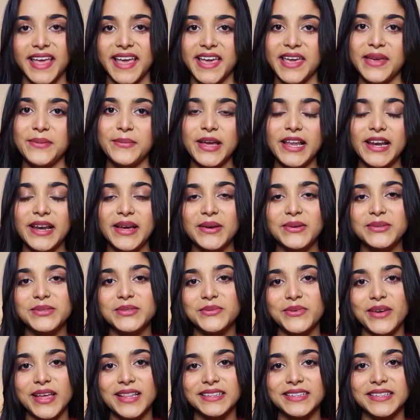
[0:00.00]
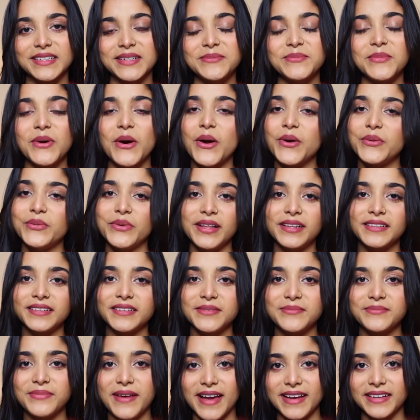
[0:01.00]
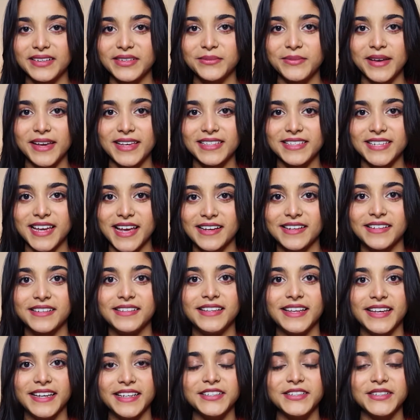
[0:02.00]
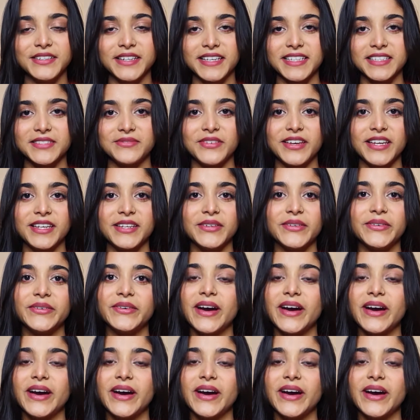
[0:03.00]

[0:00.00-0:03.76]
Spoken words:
Hey my loves, welcome back to my channel. In today's video